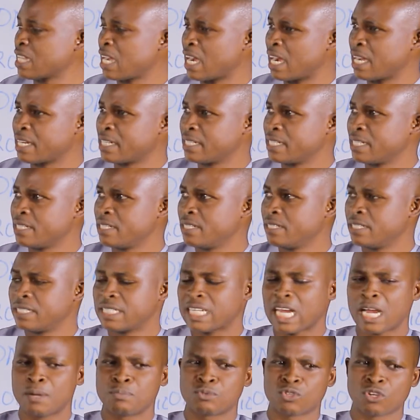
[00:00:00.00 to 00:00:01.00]
are the
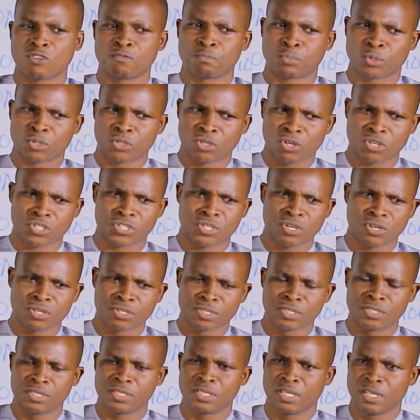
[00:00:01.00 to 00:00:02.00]
types of
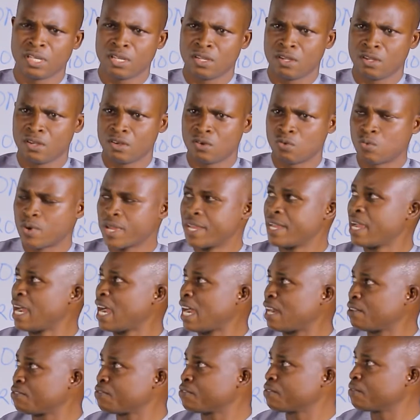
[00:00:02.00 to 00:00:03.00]
production we
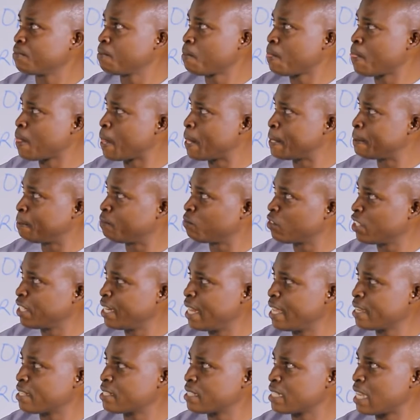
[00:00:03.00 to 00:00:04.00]
have. The
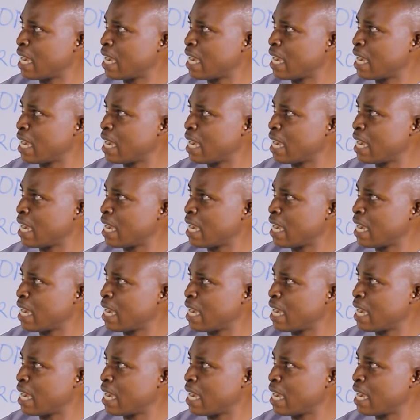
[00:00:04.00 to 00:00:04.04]
next